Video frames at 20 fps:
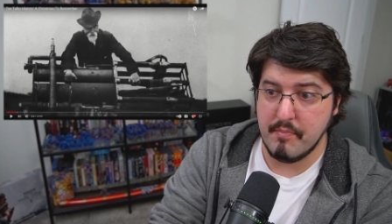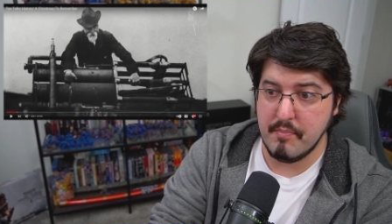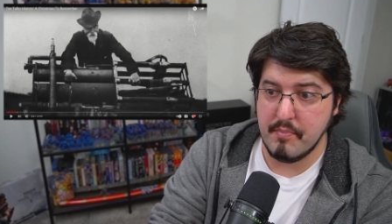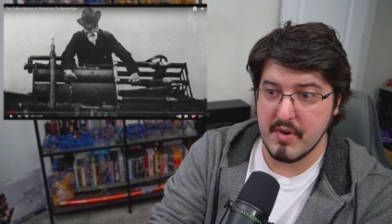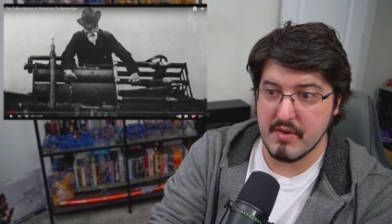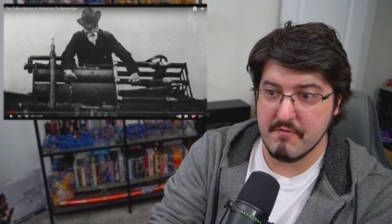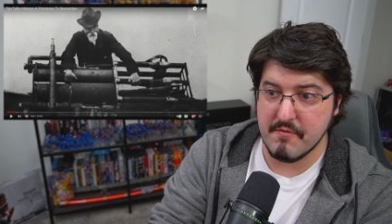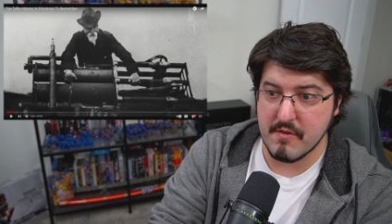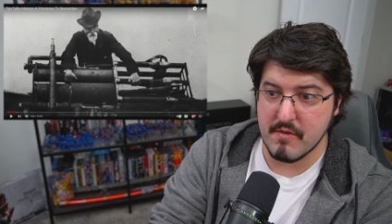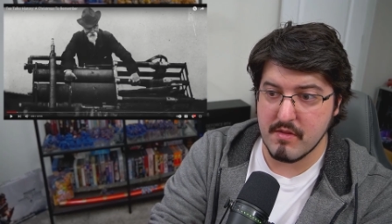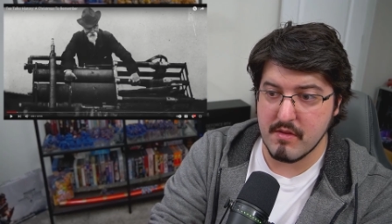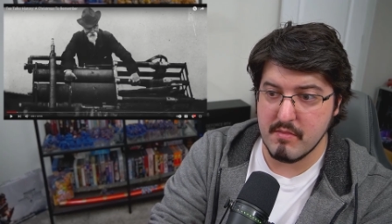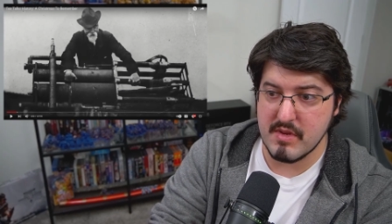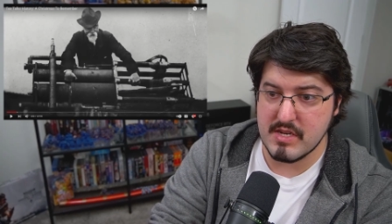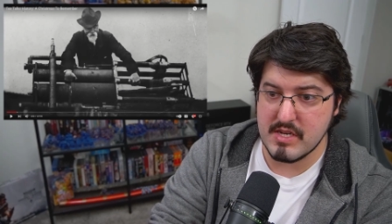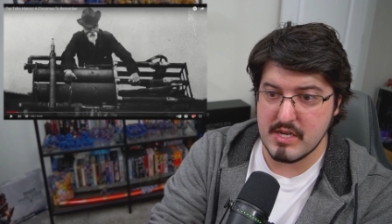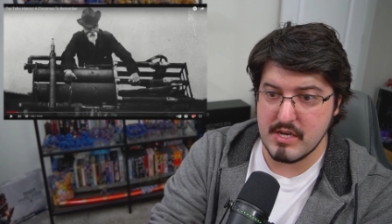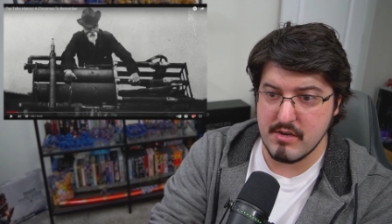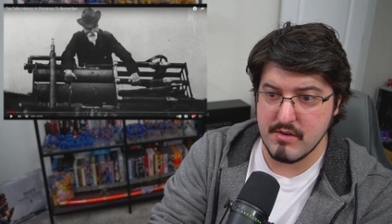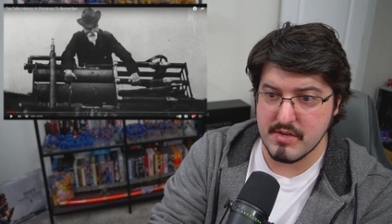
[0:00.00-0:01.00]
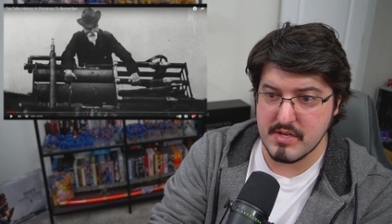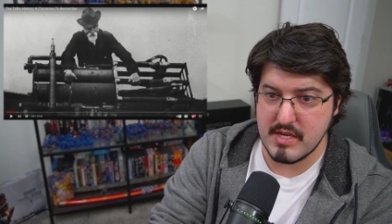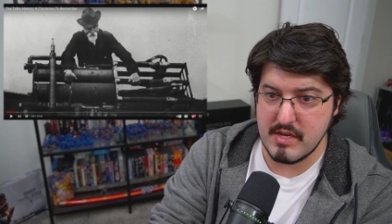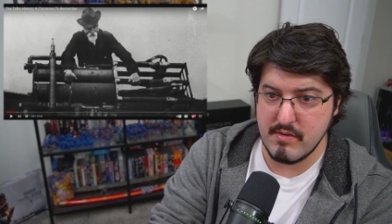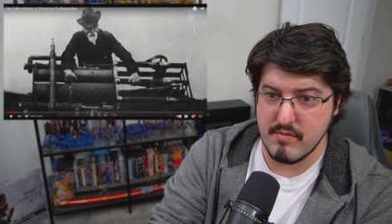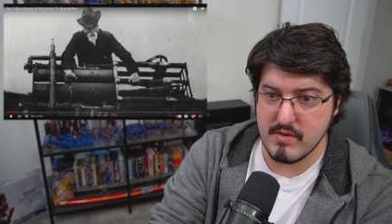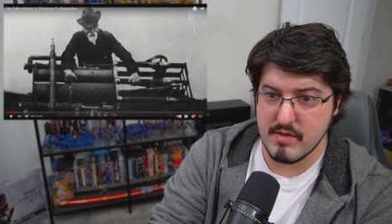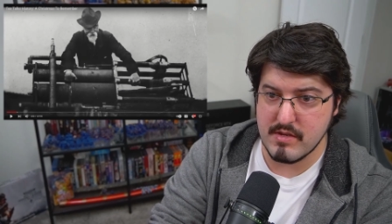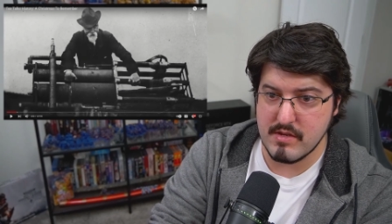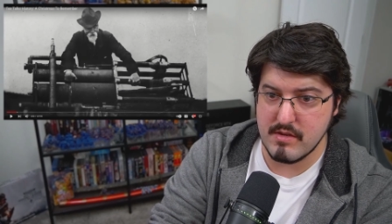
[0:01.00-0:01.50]
but for the materials he
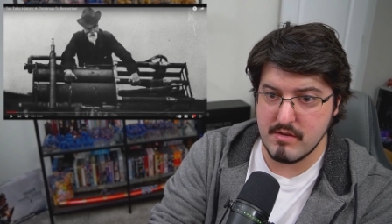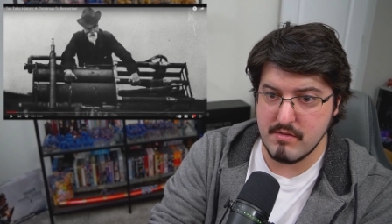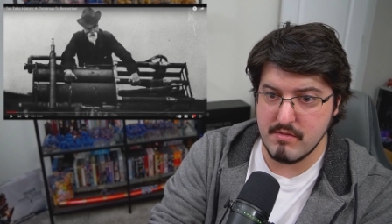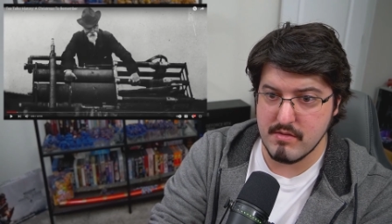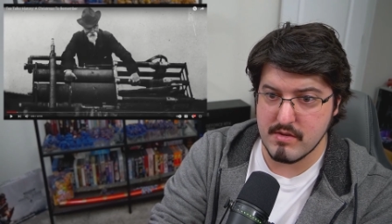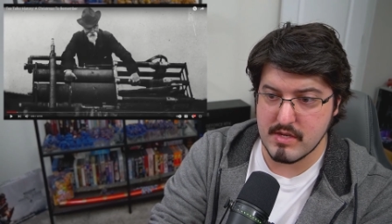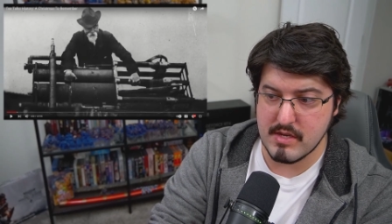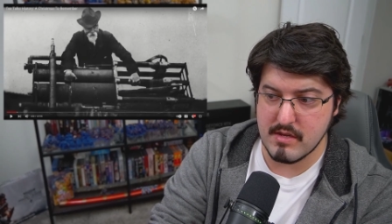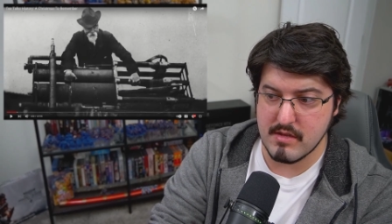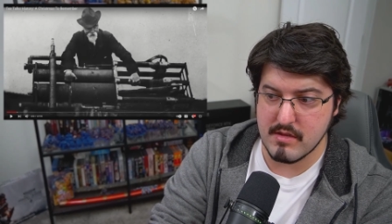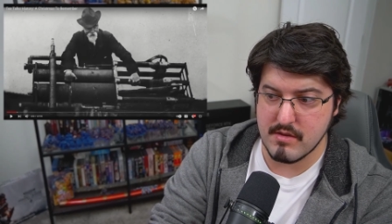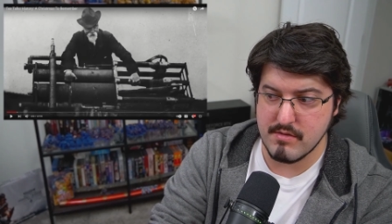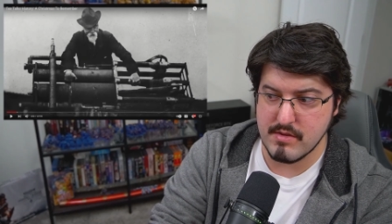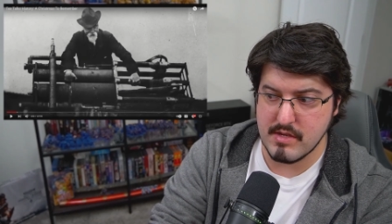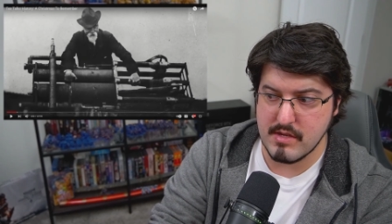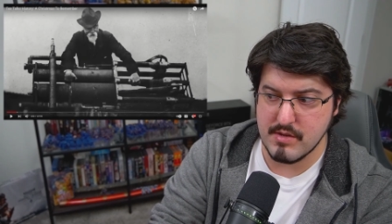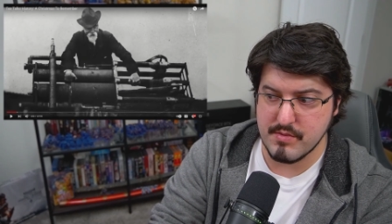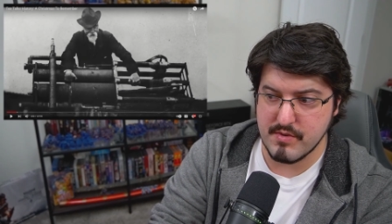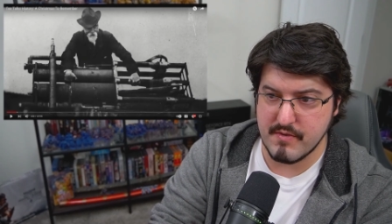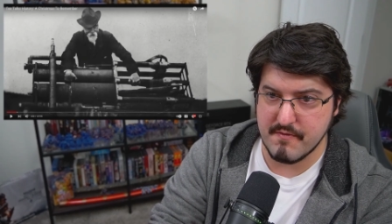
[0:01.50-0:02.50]
was using, those things were